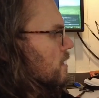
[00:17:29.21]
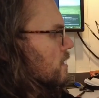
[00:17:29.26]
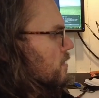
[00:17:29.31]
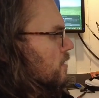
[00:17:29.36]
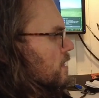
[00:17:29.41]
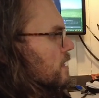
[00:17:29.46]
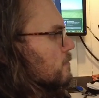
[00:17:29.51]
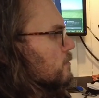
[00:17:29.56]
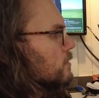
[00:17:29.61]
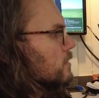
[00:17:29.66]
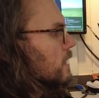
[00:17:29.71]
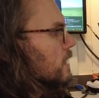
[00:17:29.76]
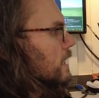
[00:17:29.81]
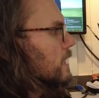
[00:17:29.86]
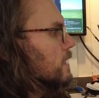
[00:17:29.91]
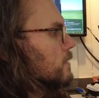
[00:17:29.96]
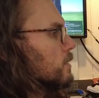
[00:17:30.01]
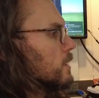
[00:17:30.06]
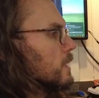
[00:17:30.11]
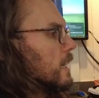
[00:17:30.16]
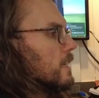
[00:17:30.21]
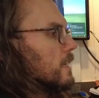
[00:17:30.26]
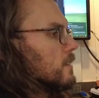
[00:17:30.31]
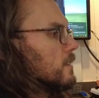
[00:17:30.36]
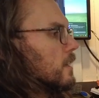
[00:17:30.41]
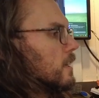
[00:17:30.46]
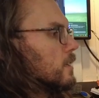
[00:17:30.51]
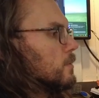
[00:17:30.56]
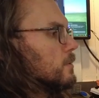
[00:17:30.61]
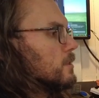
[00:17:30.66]
a theme today. What kind of
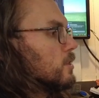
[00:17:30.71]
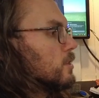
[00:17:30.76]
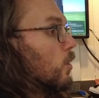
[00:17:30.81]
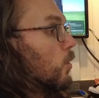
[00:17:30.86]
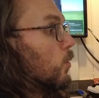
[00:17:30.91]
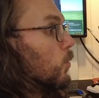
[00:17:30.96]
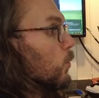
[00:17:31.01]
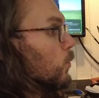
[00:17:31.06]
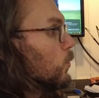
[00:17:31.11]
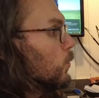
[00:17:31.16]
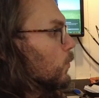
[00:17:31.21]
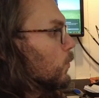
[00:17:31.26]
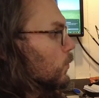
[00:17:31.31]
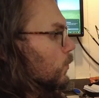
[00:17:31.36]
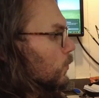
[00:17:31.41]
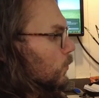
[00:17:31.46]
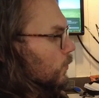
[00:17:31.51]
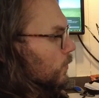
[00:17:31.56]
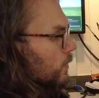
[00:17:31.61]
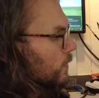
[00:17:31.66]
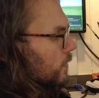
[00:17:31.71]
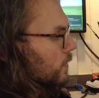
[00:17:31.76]
card are we Oh!